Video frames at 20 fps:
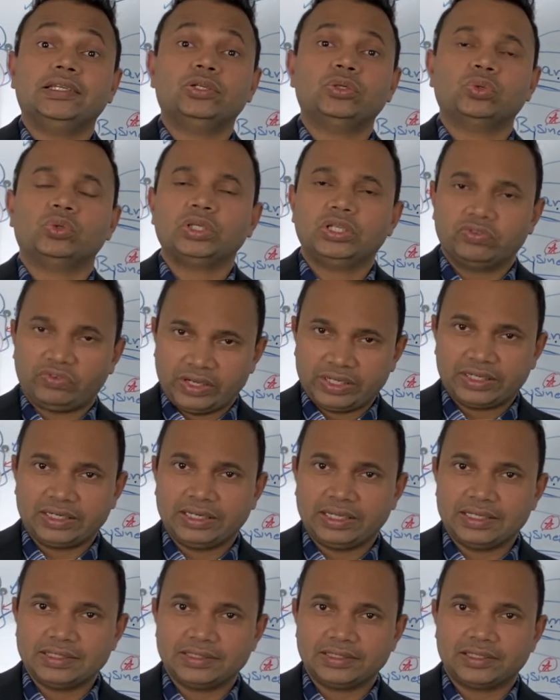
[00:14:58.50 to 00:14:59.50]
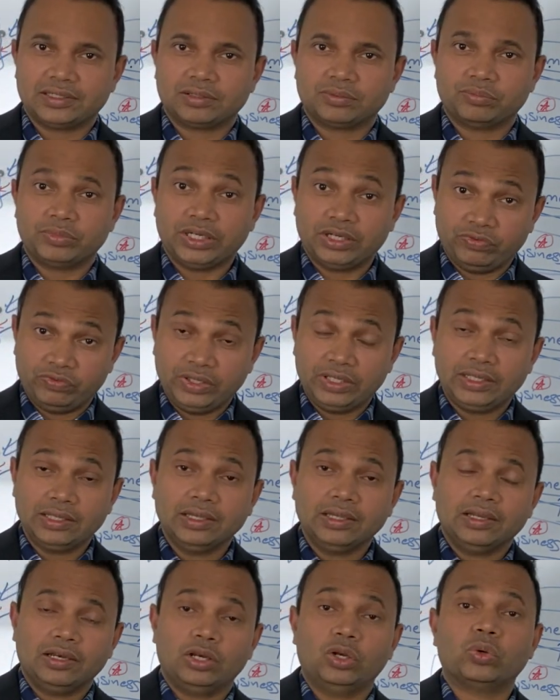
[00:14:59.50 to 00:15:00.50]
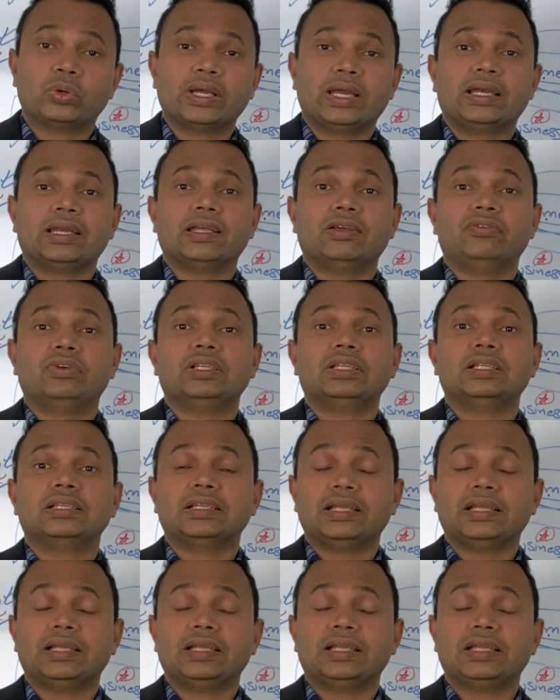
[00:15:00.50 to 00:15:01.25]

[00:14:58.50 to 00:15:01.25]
only finalize it, but we look at everything